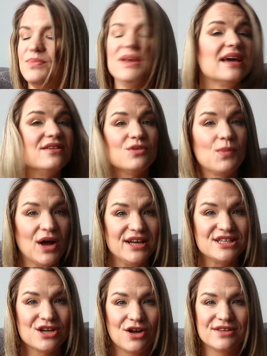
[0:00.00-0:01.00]
because your
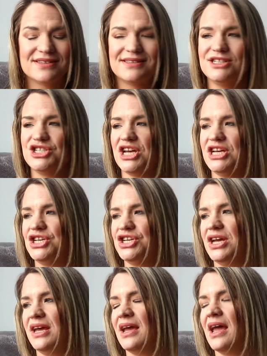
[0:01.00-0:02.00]
body's constantly
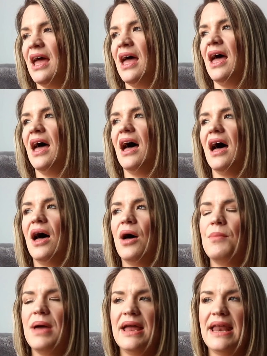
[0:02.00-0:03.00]
changing,
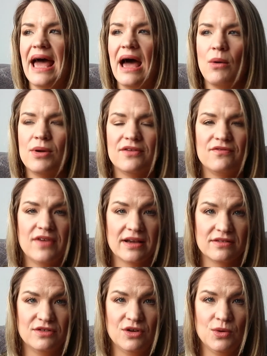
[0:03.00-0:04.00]
and how it
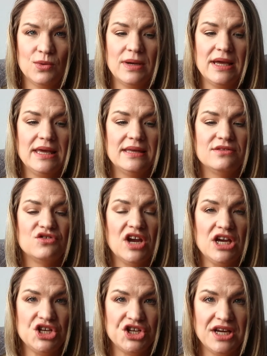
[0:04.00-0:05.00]
affects you is
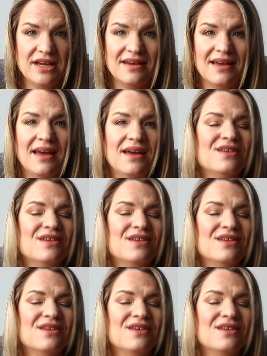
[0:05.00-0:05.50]
changing.